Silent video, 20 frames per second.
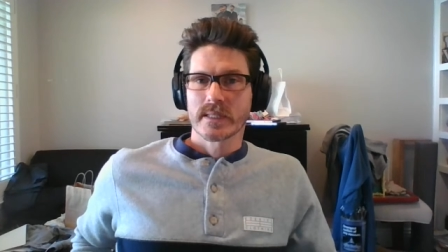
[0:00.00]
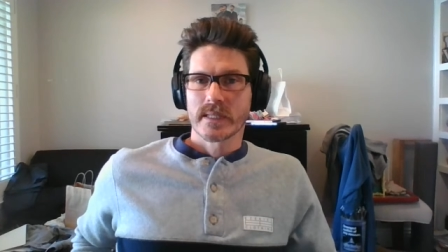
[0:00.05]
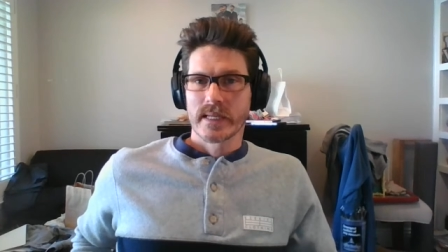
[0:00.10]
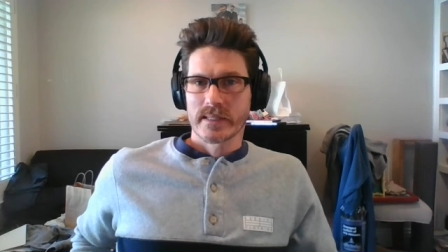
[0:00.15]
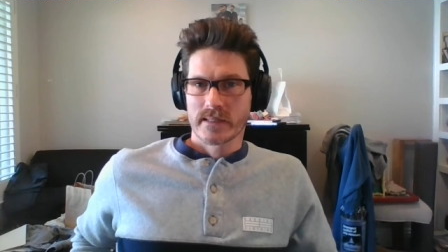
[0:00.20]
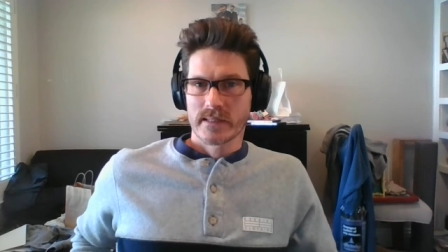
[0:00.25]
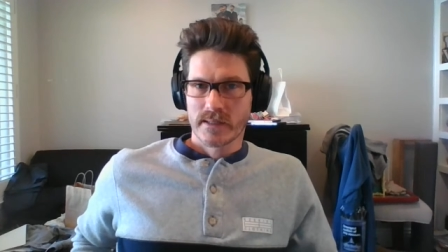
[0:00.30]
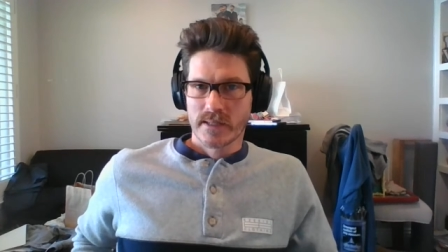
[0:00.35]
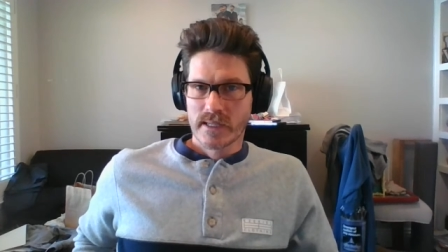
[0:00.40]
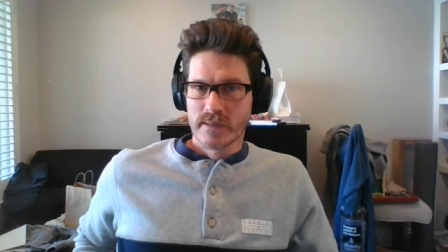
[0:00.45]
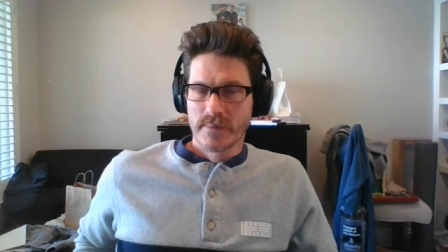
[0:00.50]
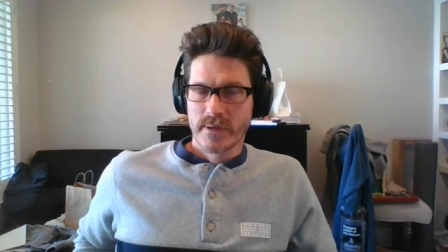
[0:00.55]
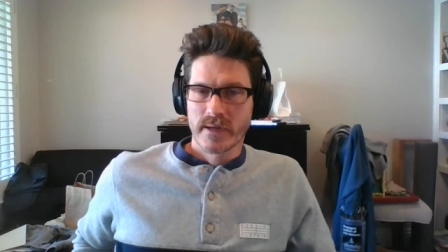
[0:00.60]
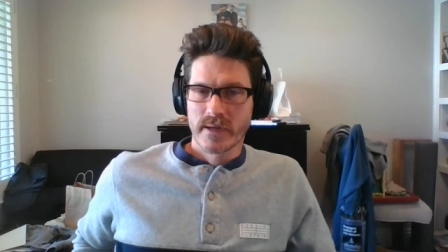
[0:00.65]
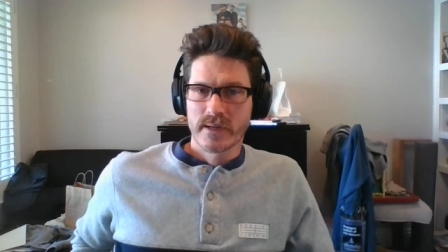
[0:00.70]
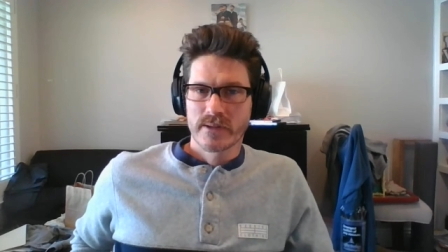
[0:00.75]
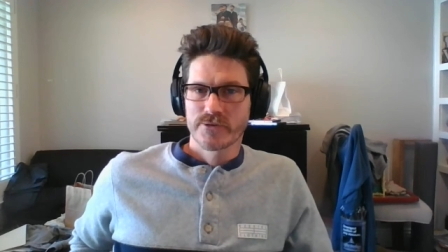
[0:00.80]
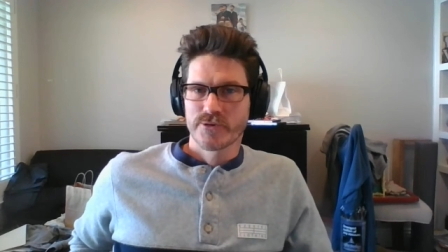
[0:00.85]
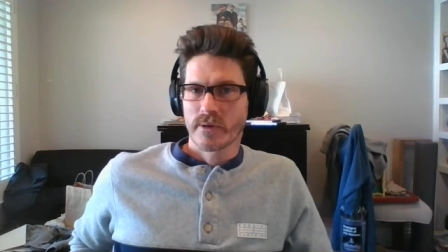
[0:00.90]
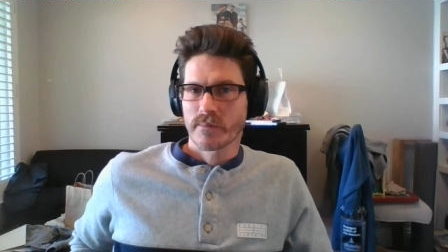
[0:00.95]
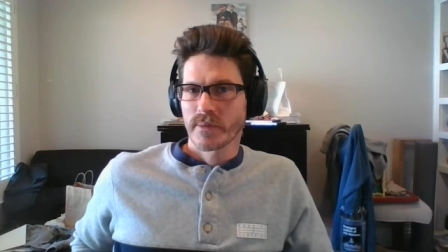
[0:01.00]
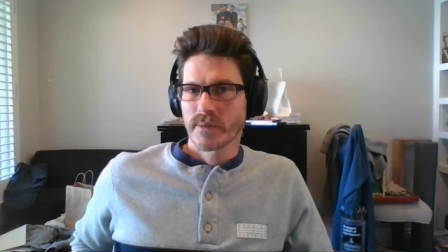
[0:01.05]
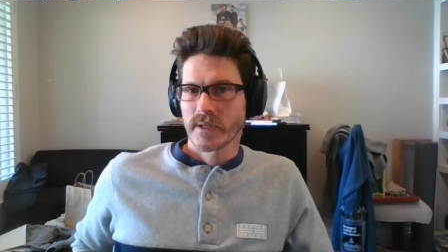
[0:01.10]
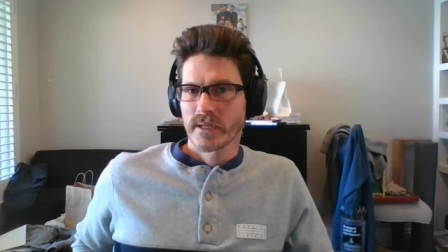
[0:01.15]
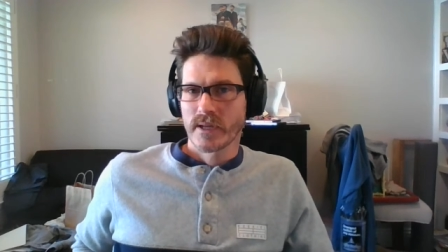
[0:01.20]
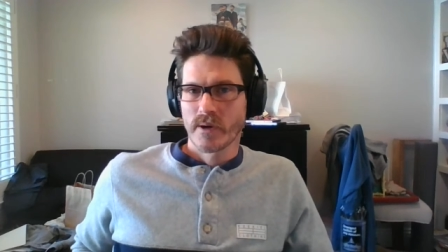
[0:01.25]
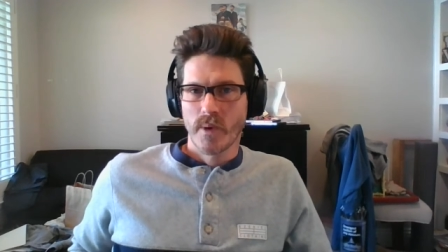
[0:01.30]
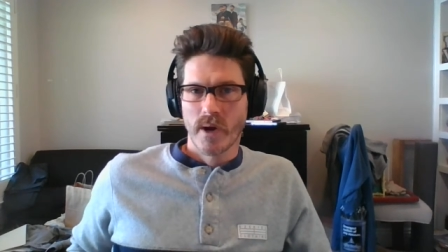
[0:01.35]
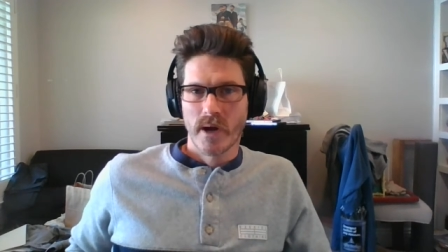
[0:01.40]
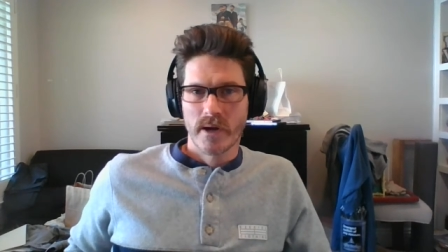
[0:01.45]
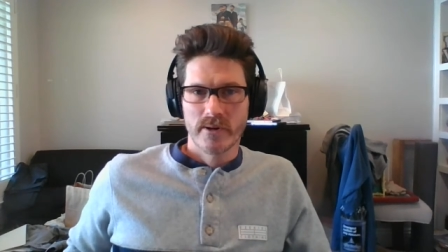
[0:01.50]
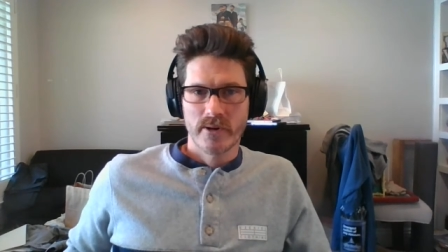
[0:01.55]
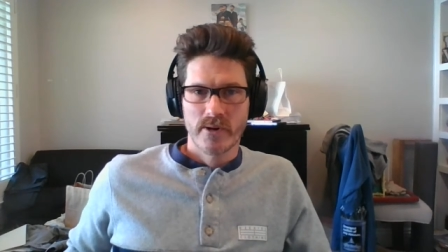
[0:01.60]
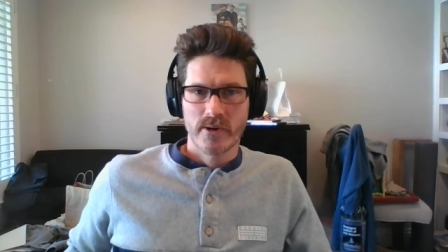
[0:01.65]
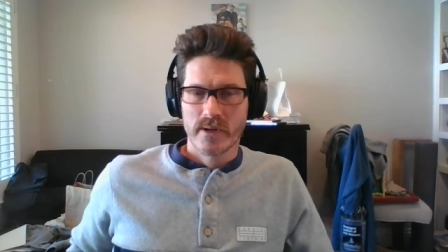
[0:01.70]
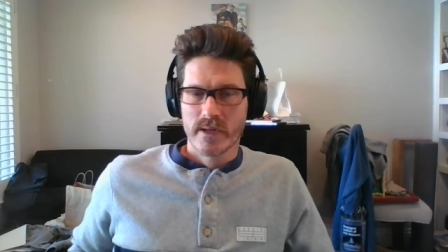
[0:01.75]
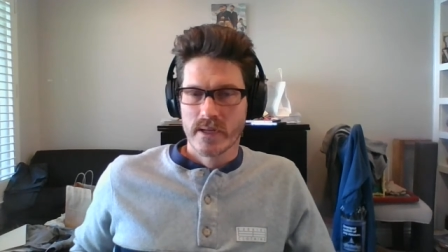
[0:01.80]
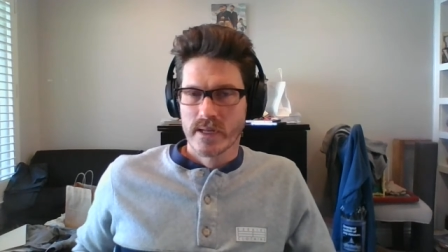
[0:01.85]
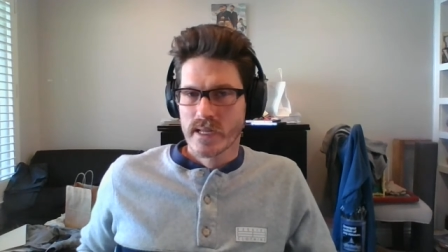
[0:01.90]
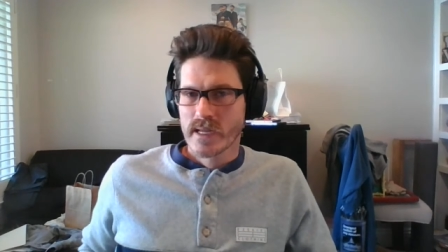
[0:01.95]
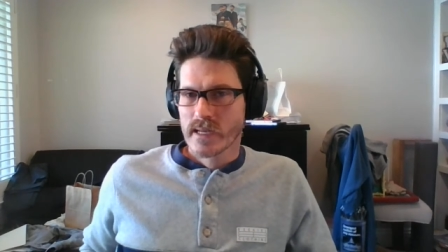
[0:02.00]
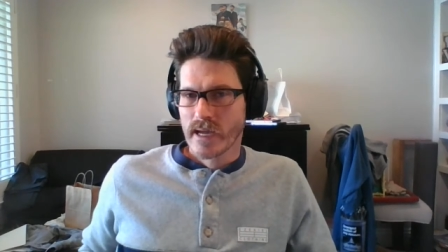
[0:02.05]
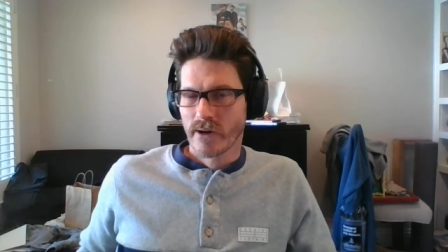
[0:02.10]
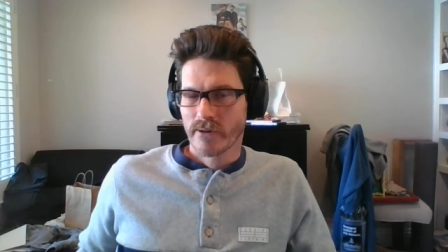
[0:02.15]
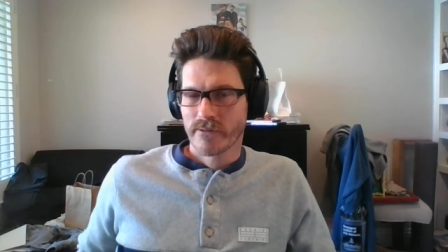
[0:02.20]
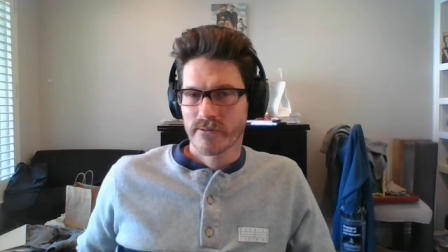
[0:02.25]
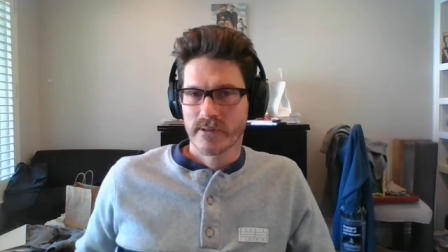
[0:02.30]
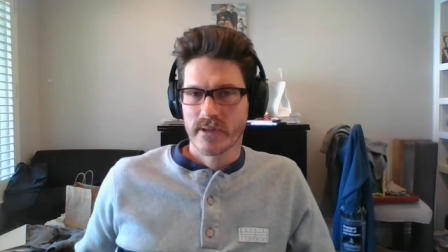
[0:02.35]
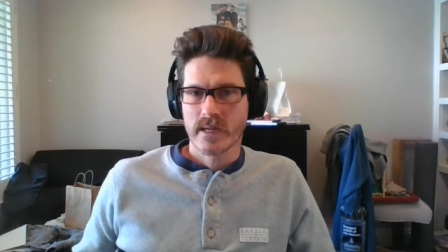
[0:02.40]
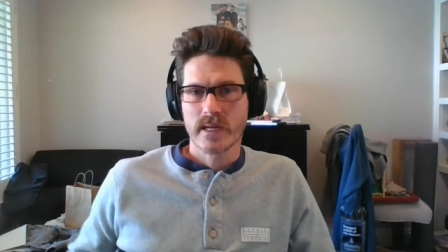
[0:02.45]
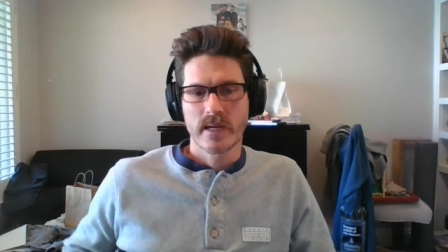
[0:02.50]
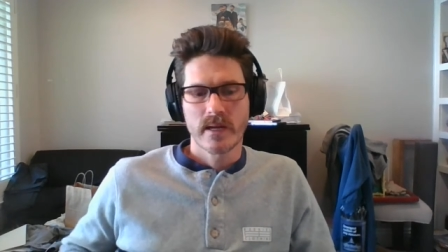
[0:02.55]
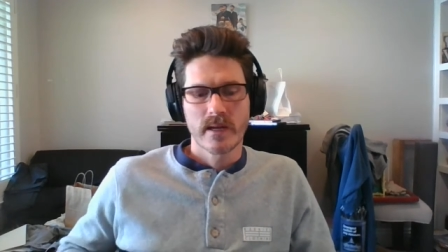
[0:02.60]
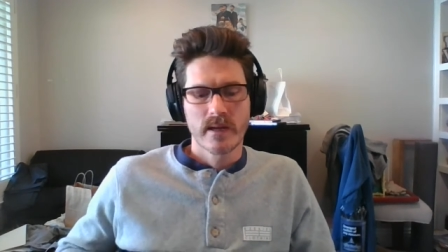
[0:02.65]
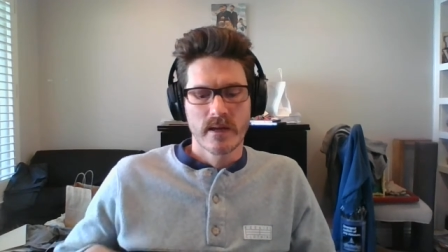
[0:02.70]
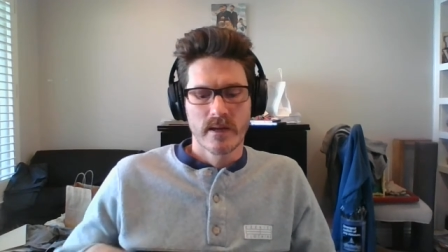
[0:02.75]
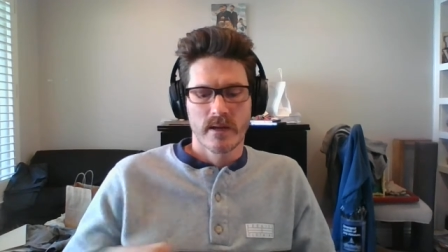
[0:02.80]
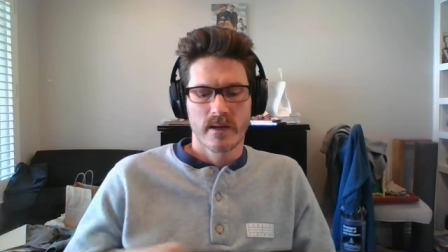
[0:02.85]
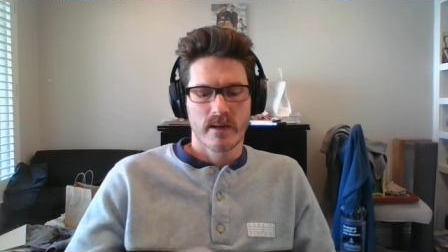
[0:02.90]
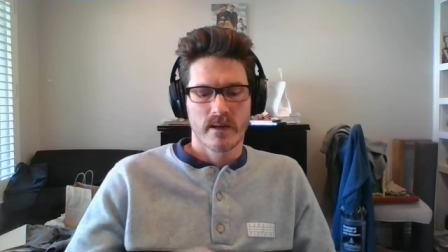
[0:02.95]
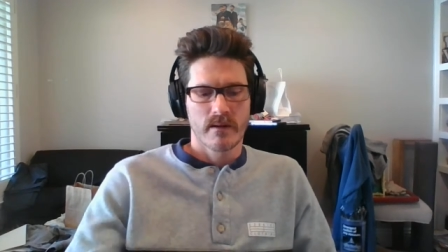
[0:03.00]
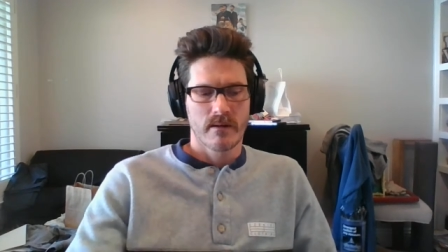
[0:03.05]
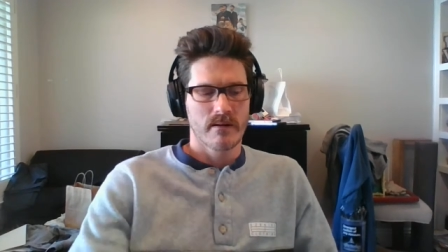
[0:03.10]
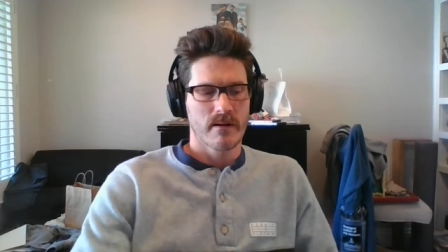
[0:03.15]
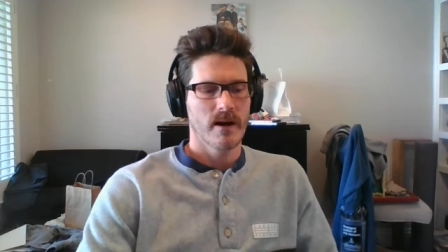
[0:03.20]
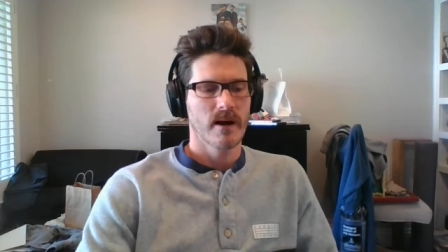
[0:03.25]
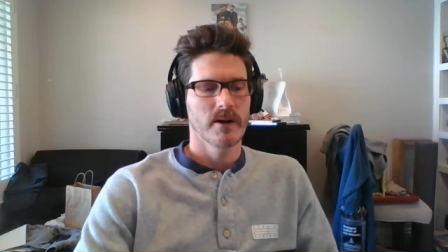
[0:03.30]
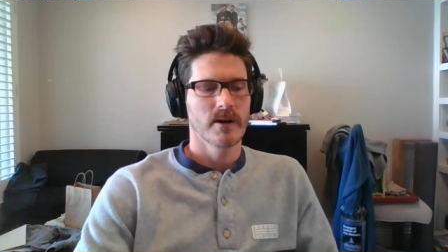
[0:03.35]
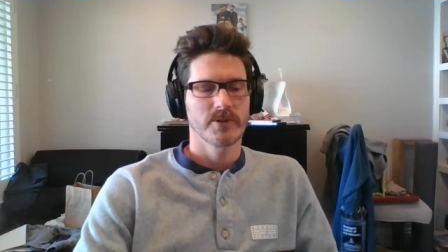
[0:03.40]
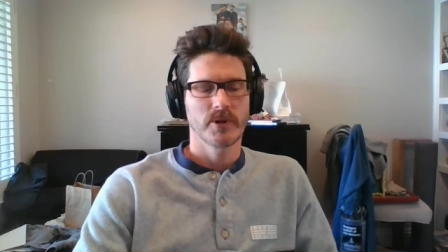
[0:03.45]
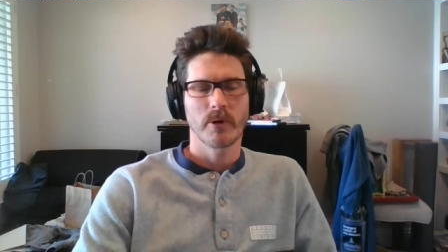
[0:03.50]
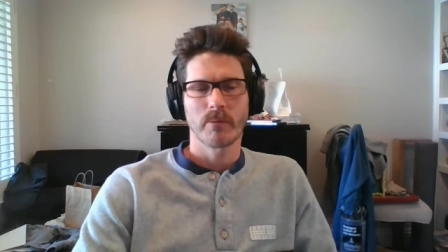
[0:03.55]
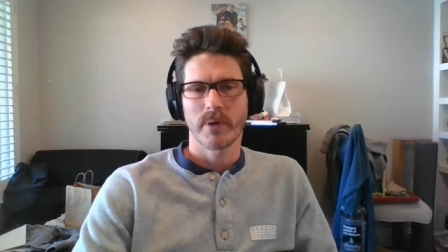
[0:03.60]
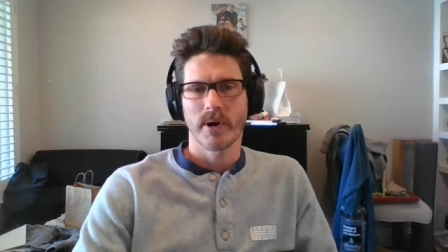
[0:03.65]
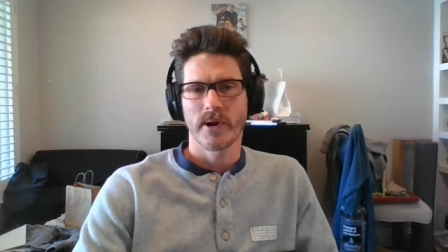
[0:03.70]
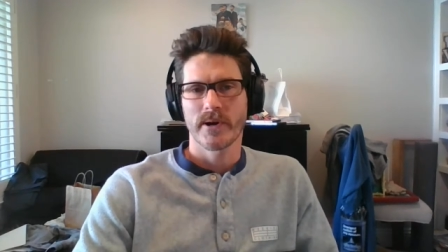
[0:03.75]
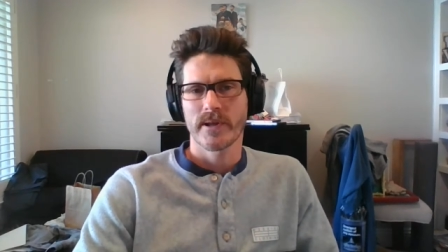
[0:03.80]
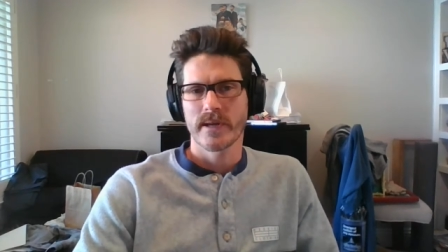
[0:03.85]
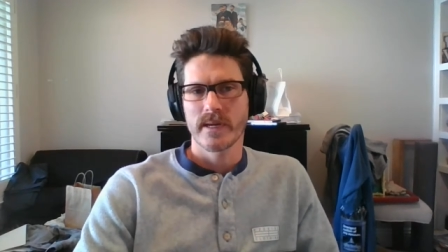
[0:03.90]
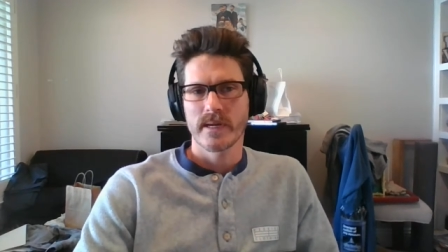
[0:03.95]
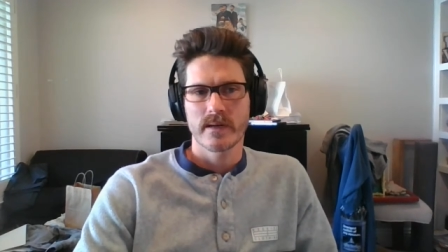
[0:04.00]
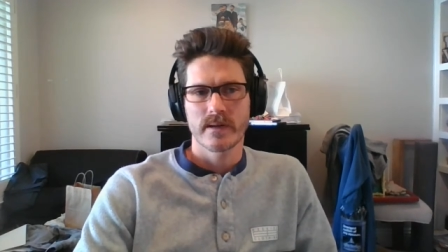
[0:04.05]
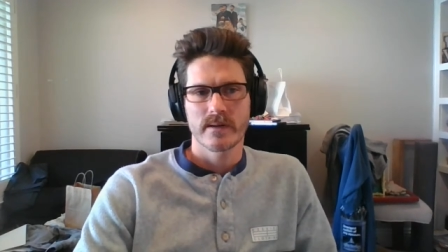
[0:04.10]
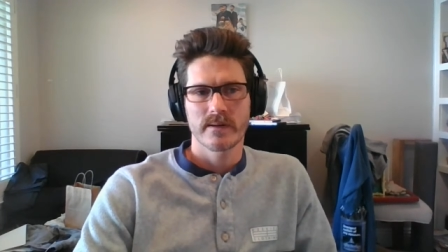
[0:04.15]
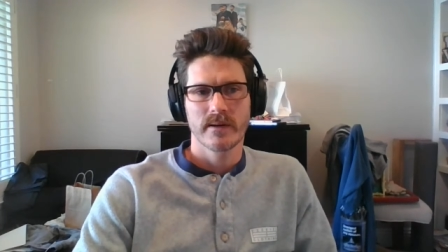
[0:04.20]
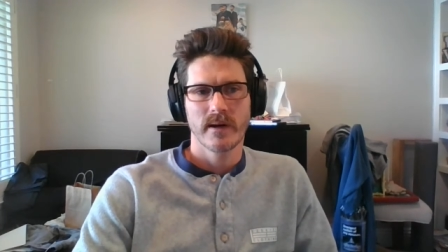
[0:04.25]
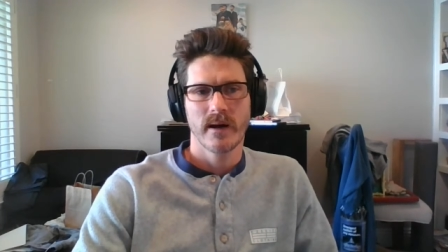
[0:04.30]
Get sleep, drink plenty of water, eat healthy, uh, don't party.